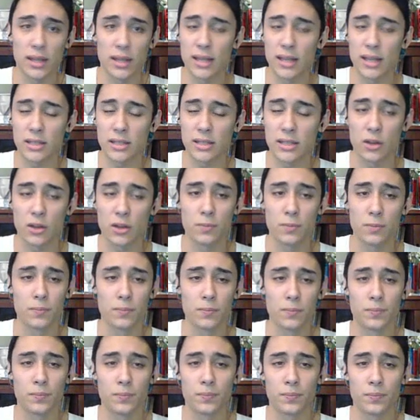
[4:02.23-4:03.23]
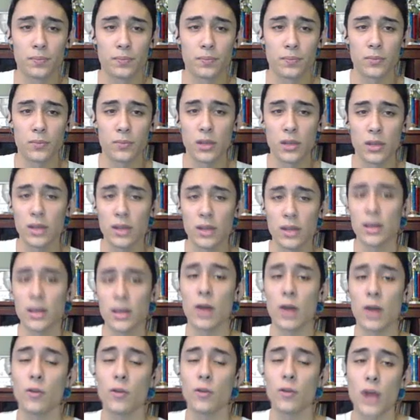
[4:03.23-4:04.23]
That's good.
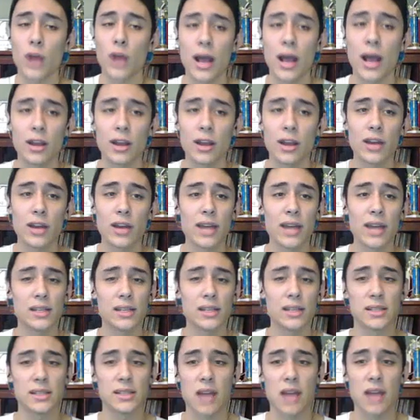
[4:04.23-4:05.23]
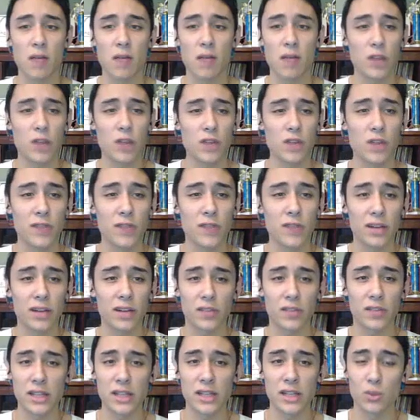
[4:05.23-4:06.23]
However, Iron Head is not very effective
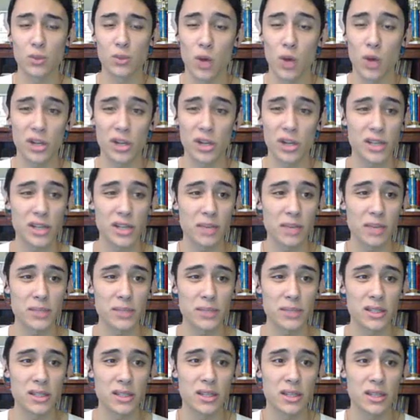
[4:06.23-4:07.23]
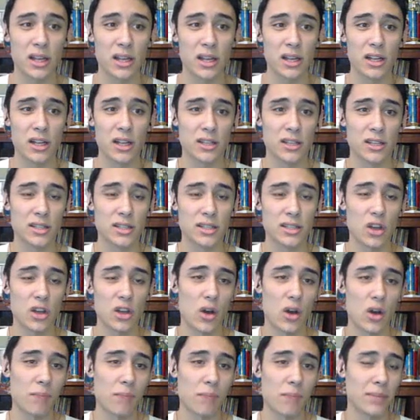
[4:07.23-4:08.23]
against water types,
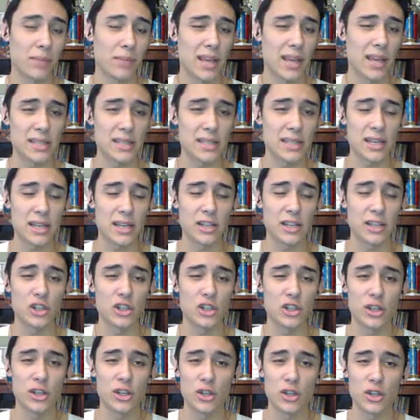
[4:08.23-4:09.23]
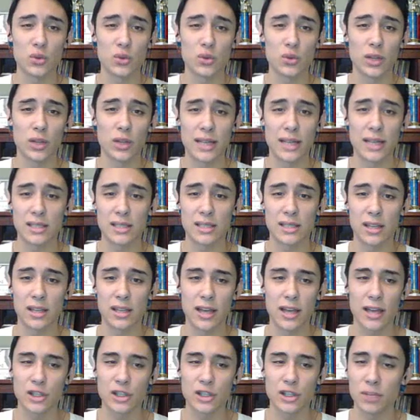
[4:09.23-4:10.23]
so I'm guessing it should do less.
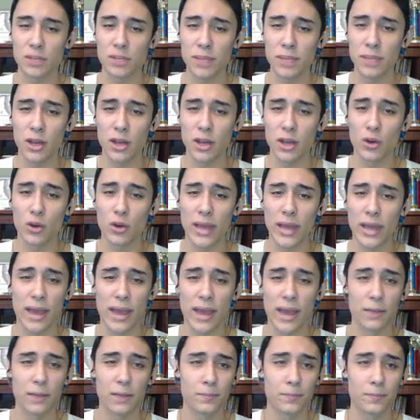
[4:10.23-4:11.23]
I should be okay.